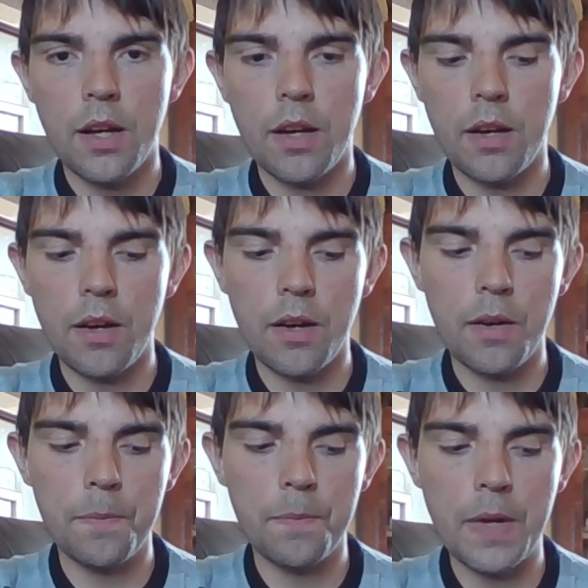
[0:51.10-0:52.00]

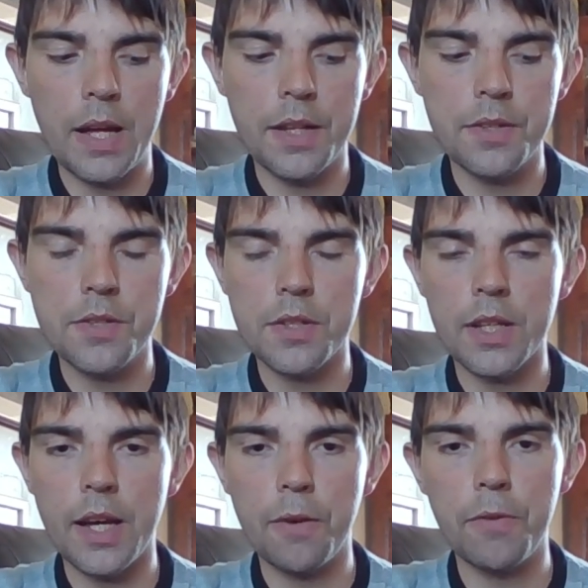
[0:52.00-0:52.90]
And
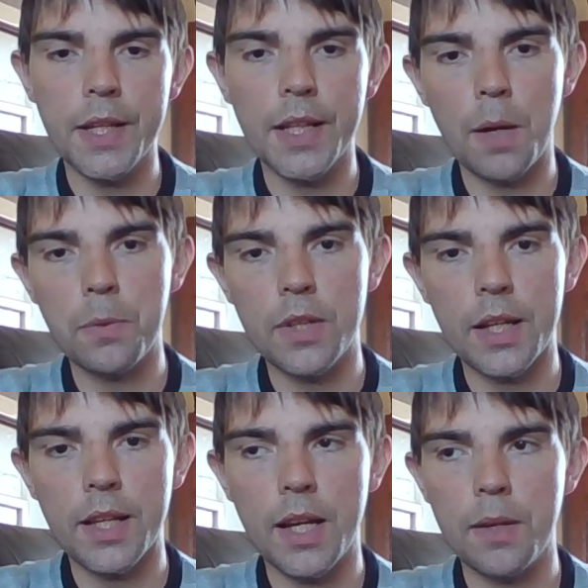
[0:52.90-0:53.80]
yeah, recap on
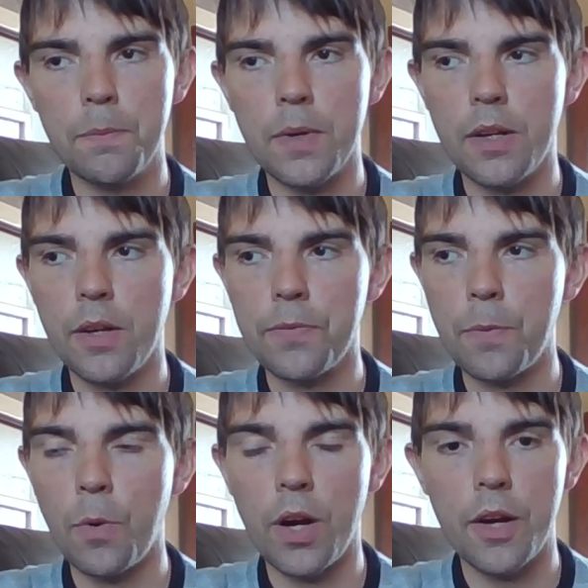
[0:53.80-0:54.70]
that game.
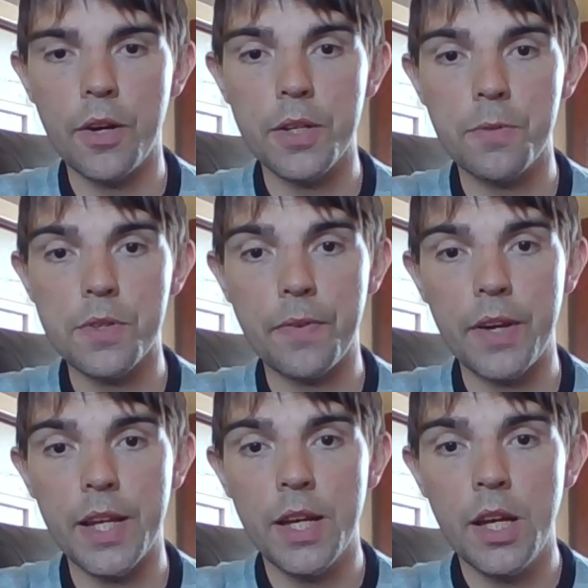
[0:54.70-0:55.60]
From what I heard, it was a
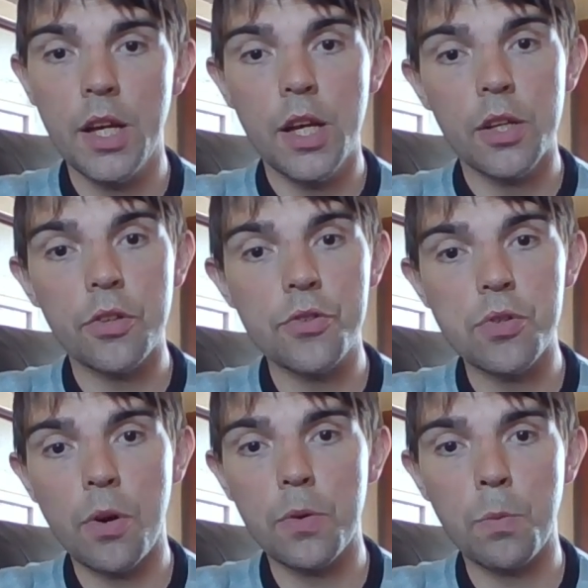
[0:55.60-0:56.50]
very
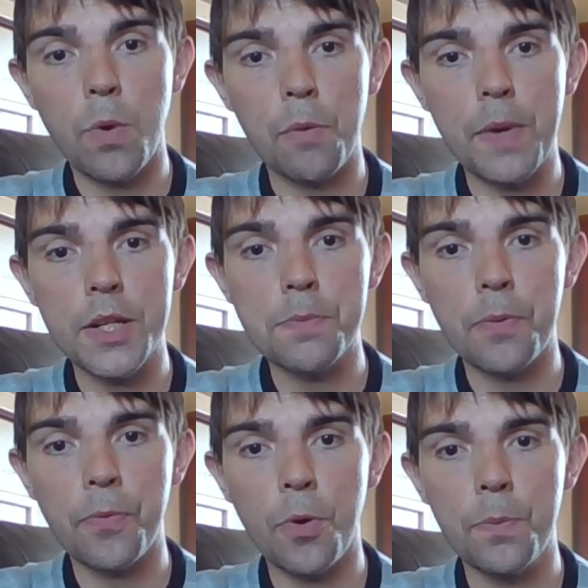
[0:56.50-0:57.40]
controlled and well managed
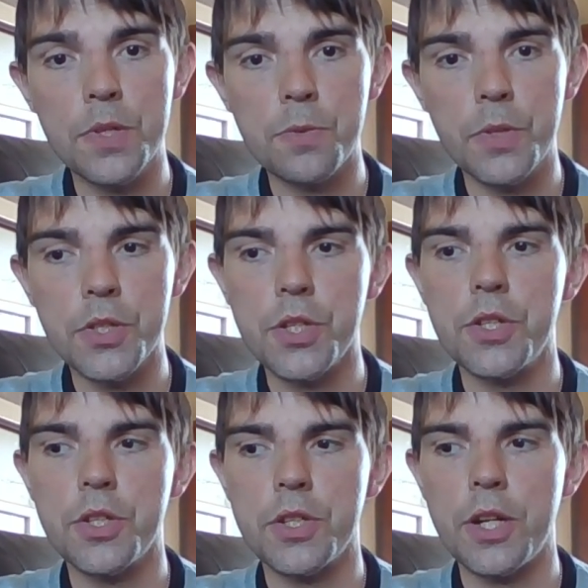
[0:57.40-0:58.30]
performance, which just
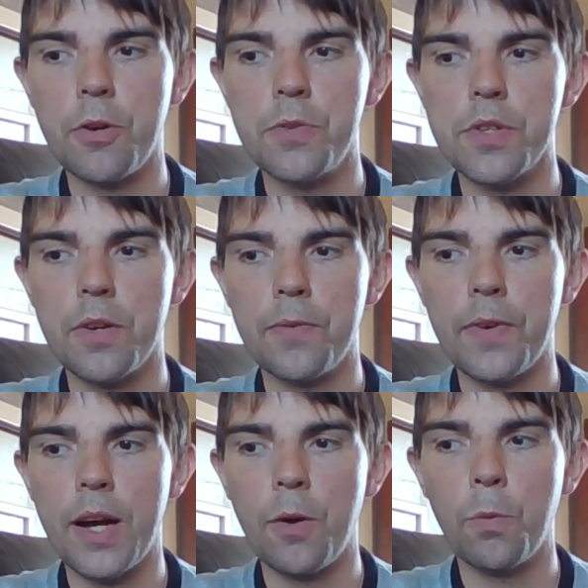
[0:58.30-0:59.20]
shows of
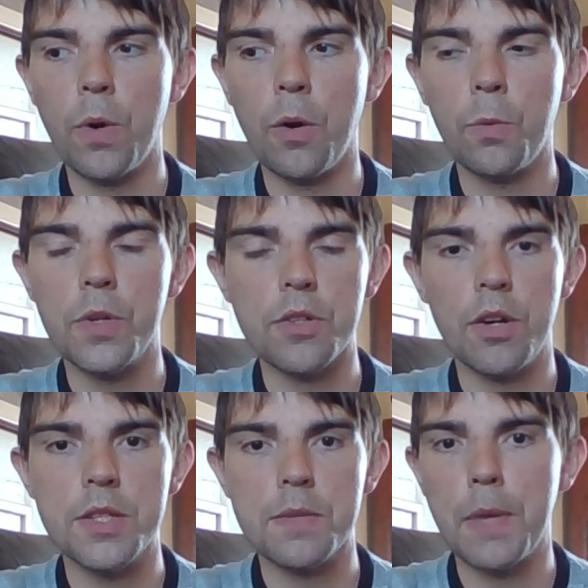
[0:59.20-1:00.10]
how well we're
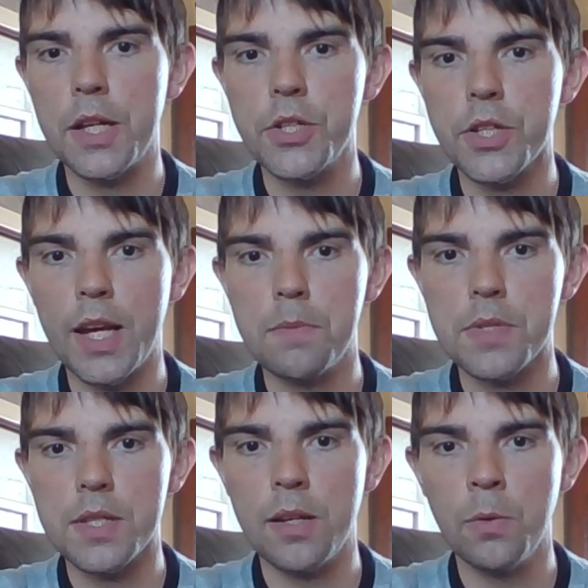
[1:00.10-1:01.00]
starting to manage
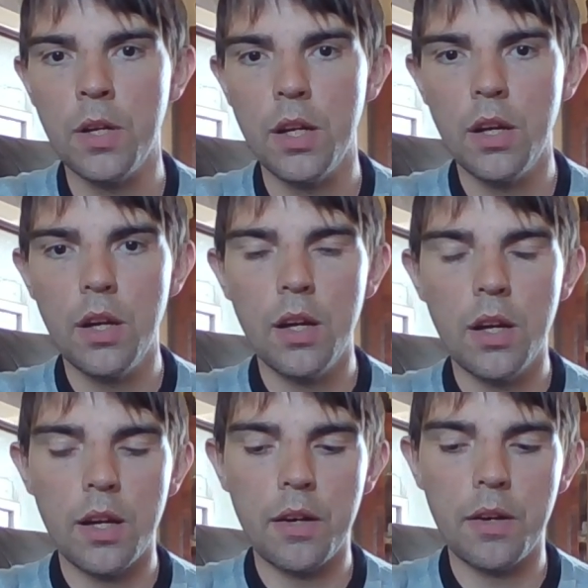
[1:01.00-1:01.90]
games now.
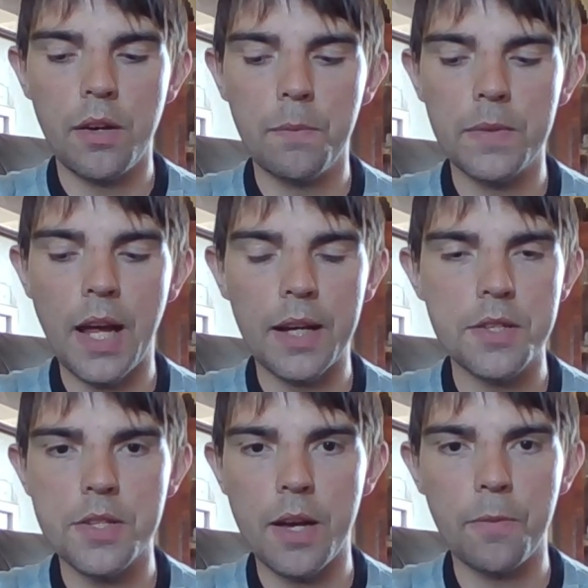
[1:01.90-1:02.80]

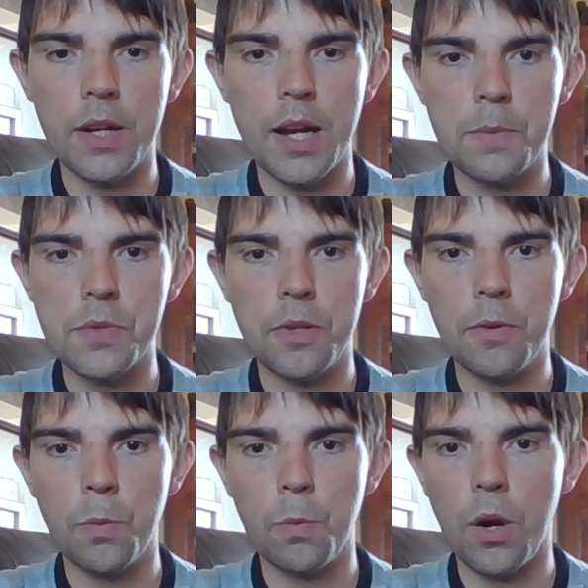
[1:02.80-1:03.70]
Lacazette won an absolute